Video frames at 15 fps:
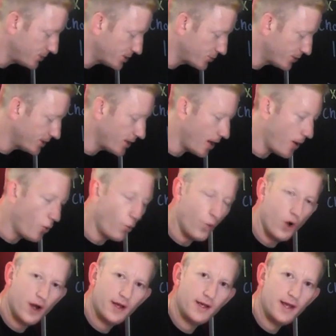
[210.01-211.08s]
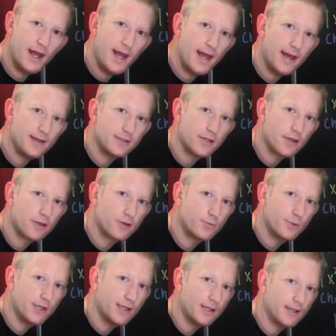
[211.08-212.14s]
in between one and
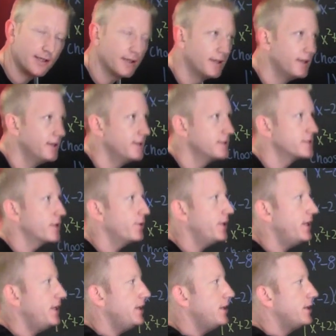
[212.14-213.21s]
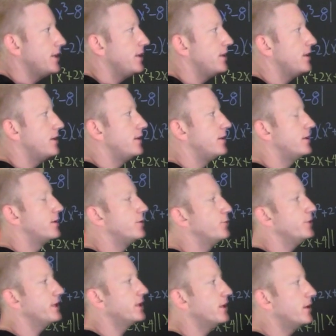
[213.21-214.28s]
three. So here
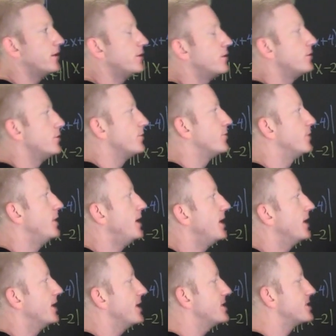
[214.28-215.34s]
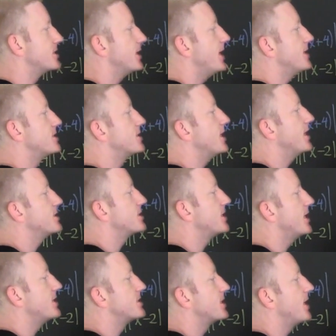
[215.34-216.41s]
we go. Let's, let's, let's,
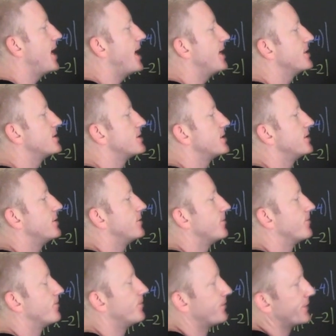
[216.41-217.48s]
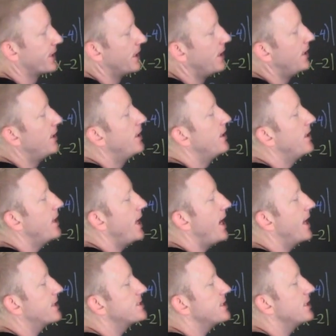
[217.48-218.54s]
let's, let's.
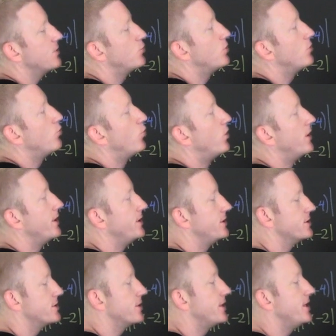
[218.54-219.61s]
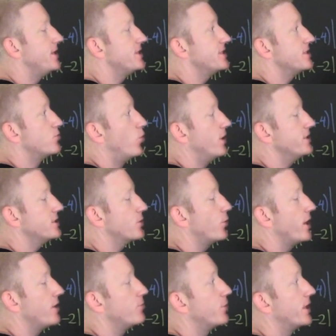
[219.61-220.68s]
X equal one. So then this is one
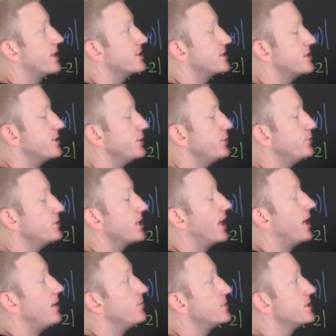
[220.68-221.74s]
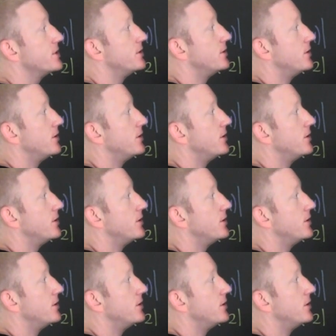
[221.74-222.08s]
squared plus two times